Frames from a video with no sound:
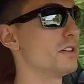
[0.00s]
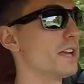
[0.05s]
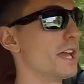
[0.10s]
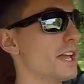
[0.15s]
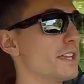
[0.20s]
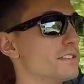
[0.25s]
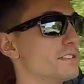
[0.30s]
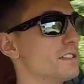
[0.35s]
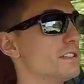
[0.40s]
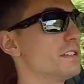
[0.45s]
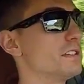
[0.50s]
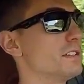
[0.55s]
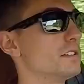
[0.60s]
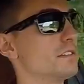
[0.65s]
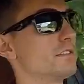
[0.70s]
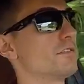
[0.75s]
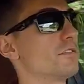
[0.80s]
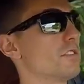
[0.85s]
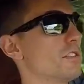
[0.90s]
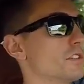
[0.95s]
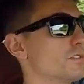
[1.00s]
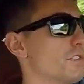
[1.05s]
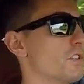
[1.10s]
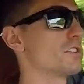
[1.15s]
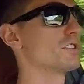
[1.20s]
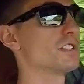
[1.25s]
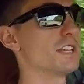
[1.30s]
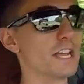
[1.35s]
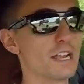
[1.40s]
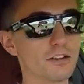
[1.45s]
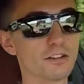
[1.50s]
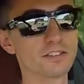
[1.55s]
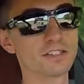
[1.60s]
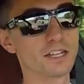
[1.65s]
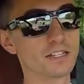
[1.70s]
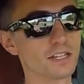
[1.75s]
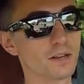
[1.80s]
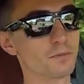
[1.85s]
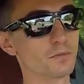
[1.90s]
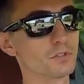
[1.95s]
as far as the air
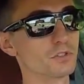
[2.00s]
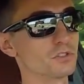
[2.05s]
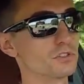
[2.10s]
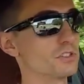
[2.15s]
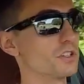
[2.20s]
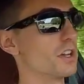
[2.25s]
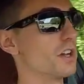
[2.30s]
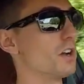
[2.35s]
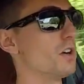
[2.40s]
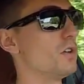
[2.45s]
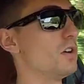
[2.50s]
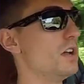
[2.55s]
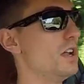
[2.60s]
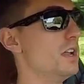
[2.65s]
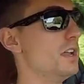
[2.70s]
intake temperatures go.